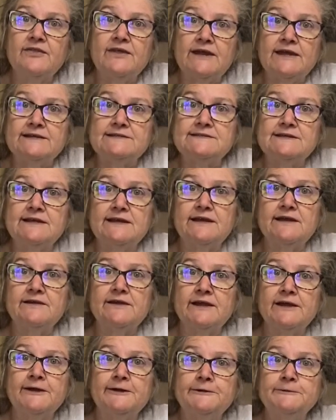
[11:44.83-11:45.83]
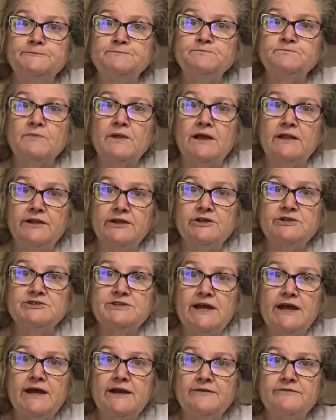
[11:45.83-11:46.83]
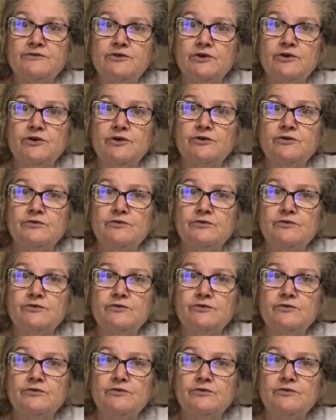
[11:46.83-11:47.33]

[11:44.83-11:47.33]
things that it clears out of your